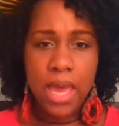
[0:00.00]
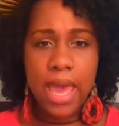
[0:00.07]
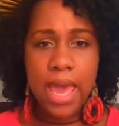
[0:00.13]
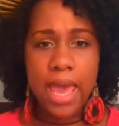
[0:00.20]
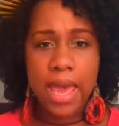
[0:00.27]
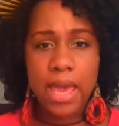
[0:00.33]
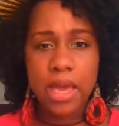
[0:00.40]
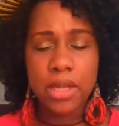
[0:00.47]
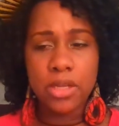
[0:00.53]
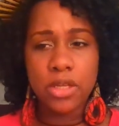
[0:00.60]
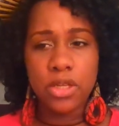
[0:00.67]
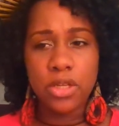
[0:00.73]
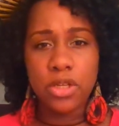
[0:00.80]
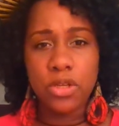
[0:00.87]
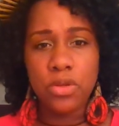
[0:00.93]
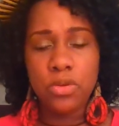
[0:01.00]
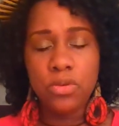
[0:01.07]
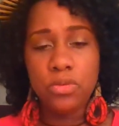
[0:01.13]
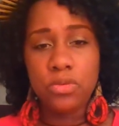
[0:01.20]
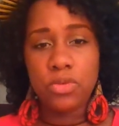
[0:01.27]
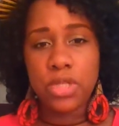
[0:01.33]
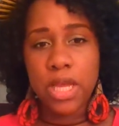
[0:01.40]
And
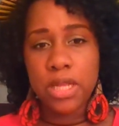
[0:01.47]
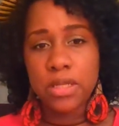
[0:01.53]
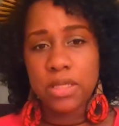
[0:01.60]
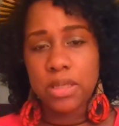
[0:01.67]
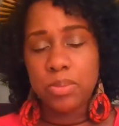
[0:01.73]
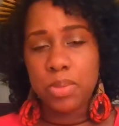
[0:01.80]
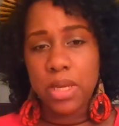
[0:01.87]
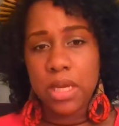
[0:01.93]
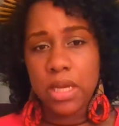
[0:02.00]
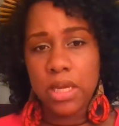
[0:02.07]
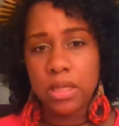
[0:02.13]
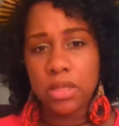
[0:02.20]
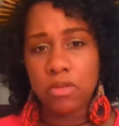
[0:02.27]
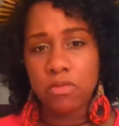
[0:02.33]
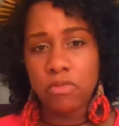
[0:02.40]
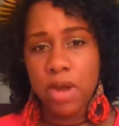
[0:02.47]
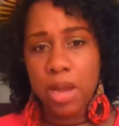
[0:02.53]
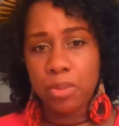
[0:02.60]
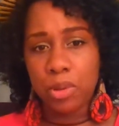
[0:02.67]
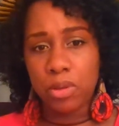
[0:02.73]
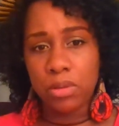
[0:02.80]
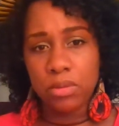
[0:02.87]
you tend to be the
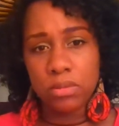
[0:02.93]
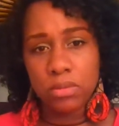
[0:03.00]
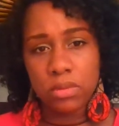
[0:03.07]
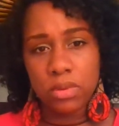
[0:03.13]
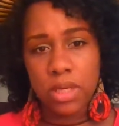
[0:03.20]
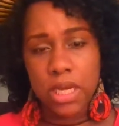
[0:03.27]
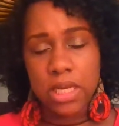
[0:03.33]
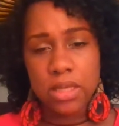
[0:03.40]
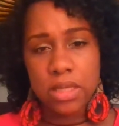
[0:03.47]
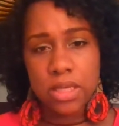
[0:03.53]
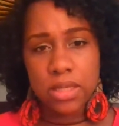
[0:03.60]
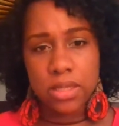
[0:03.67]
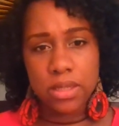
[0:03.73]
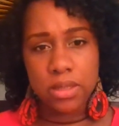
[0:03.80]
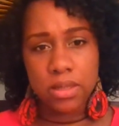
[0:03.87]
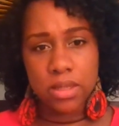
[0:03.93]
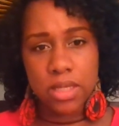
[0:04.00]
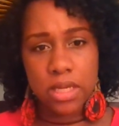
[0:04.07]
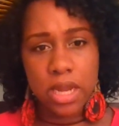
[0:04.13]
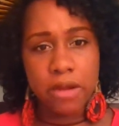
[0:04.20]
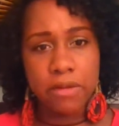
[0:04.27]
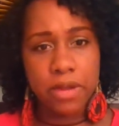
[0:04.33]
rebel in this
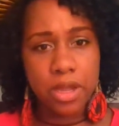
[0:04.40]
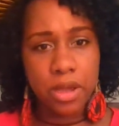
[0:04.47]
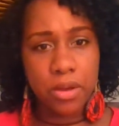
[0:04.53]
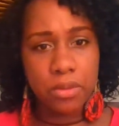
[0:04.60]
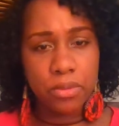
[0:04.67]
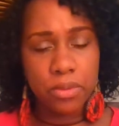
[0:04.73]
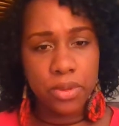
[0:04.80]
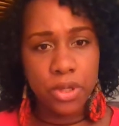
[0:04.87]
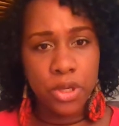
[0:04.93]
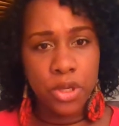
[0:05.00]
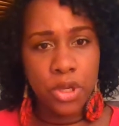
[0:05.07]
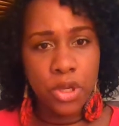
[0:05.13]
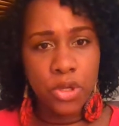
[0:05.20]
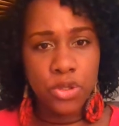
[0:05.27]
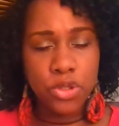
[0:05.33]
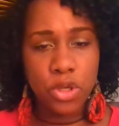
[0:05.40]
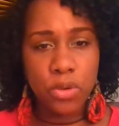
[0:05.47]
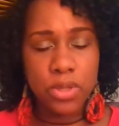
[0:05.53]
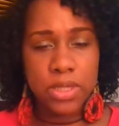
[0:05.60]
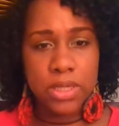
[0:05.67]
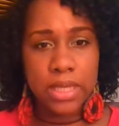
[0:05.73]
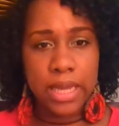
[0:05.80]
scenario.
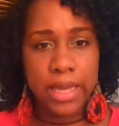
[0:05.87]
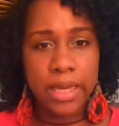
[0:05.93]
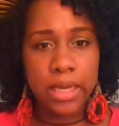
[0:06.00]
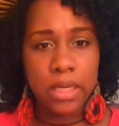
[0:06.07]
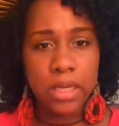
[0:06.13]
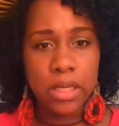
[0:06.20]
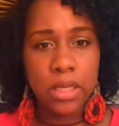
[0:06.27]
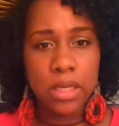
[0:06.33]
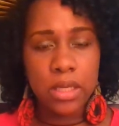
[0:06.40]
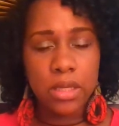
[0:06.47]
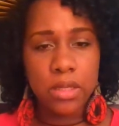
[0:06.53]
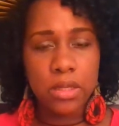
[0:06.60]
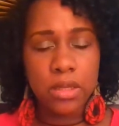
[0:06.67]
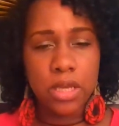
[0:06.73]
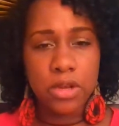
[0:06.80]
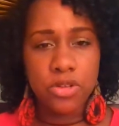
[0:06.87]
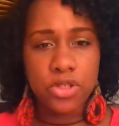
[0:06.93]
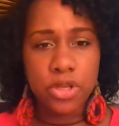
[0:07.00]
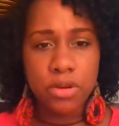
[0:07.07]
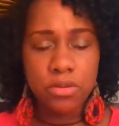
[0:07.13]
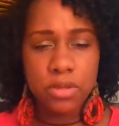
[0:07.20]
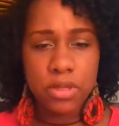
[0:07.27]
So it's like there are
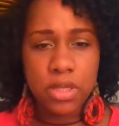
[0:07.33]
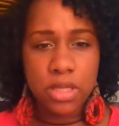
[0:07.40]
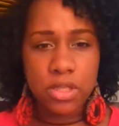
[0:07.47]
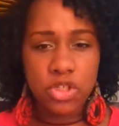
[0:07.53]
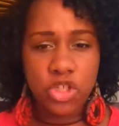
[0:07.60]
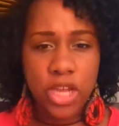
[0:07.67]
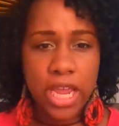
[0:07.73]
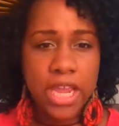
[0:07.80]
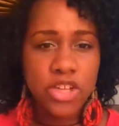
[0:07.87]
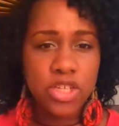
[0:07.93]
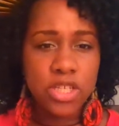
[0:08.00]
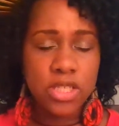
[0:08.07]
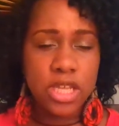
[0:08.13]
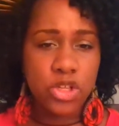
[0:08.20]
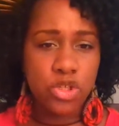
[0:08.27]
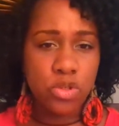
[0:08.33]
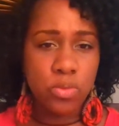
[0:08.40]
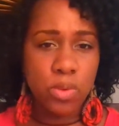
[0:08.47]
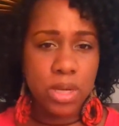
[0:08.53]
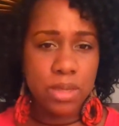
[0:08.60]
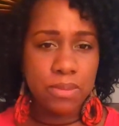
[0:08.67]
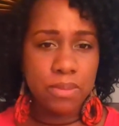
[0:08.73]
certain changes that
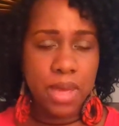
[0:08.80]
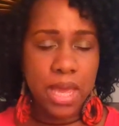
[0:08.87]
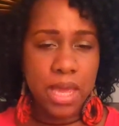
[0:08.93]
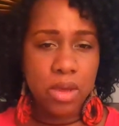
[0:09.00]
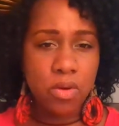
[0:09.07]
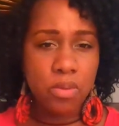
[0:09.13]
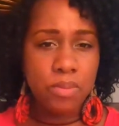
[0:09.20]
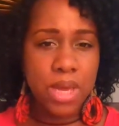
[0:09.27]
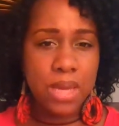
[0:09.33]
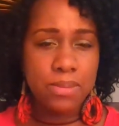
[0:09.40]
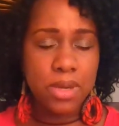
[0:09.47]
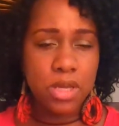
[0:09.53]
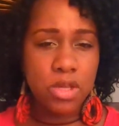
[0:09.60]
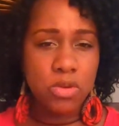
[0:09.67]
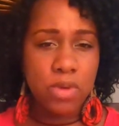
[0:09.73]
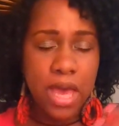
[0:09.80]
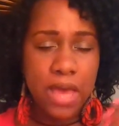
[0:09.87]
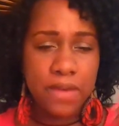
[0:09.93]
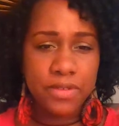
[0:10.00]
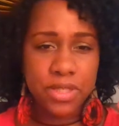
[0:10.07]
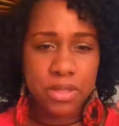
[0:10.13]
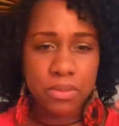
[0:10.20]
you want to make, or maybe you
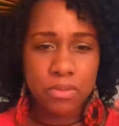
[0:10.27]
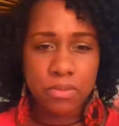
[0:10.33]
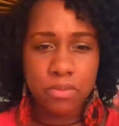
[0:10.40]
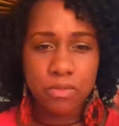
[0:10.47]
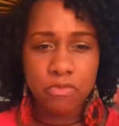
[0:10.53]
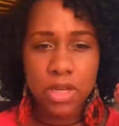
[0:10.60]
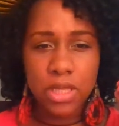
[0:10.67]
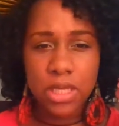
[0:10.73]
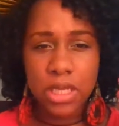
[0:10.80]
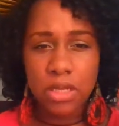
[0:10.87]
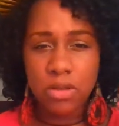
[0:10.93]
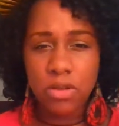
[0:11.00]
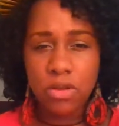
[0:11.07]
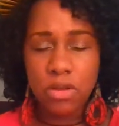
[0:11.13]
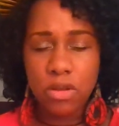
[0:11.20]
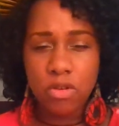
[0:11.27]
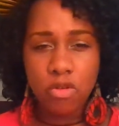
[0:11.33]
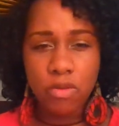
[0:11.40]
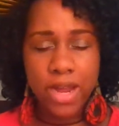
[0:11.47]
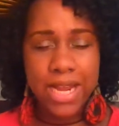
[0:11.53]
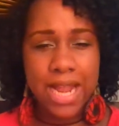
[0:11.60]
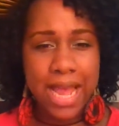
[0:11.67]
have some really
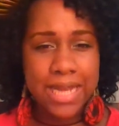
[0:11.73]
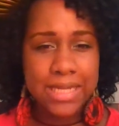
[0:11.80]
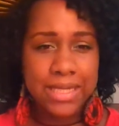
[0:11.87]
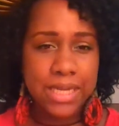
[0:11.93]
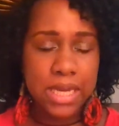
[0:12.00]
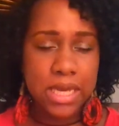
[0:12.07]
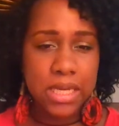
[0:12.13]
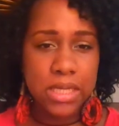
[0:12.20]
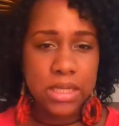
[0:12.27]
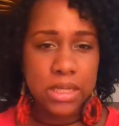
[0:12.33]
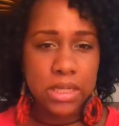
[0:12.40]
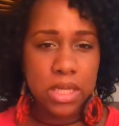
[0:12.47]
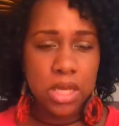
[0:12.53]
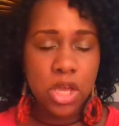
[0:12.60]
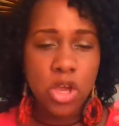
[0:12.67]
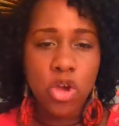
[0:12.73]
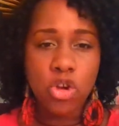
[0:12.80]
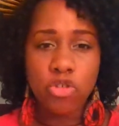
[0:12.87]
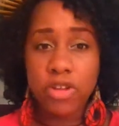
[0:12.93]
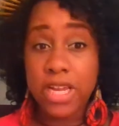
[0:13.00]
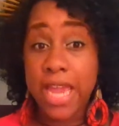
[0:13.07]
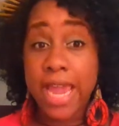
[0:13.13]
great ideas,
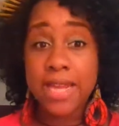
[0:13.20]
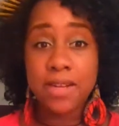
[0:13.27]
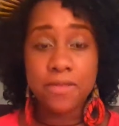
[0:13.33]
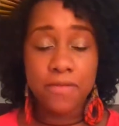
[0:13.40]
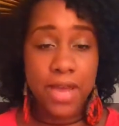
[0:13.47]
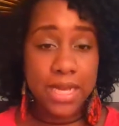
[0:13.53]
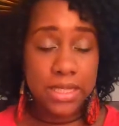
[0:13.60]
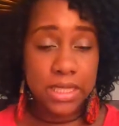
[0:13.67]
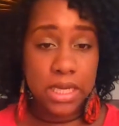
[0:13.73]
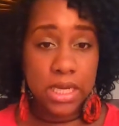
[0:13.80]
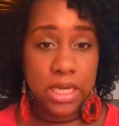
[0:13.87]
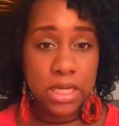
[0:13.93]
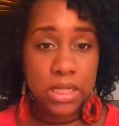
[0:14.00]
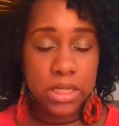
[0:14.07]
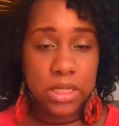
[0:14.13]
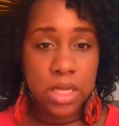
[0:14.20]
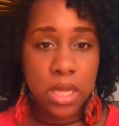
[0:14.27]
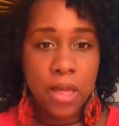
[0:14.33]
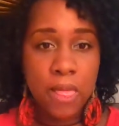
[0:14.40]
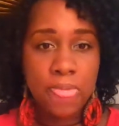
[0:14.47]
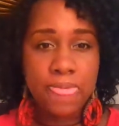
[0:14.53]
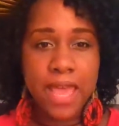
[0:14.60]
creative ideas
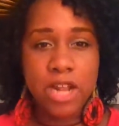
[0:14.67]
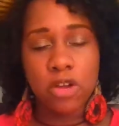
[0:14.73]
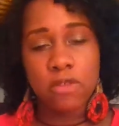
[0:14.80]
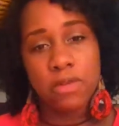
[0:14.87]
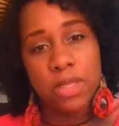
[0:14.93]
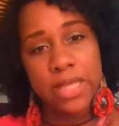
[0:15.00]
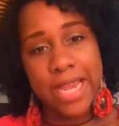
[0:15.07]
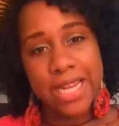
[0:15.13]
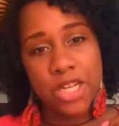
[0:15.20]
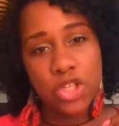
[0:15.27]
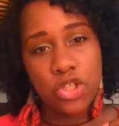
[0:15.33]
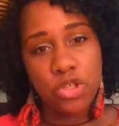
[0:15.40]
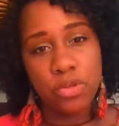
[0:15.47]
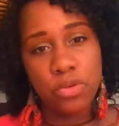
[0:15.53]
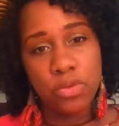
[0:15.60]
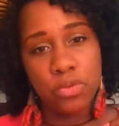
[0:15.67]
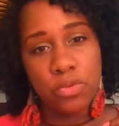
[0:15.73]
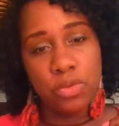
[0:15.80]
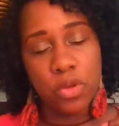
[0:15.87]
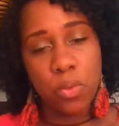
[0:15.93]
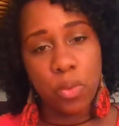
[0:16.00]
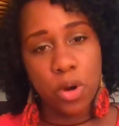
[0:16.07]
that are related
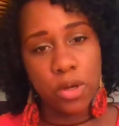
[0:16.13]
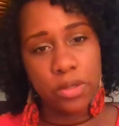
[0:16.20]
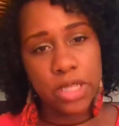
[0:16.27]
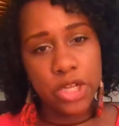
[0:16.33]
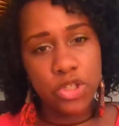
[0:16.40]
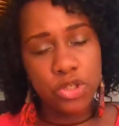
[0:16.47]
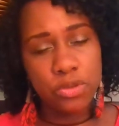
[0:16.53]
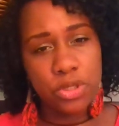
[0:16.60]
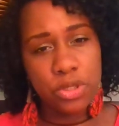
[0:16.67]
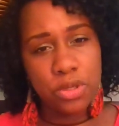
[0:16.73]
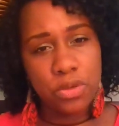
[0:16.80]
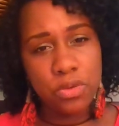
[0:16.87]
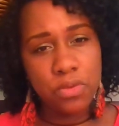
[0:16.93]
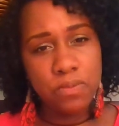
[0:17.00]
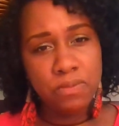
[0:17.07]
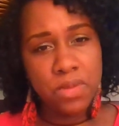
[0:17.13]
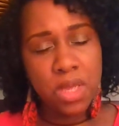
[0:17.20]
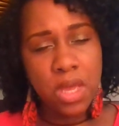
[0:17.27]
to the work that you do.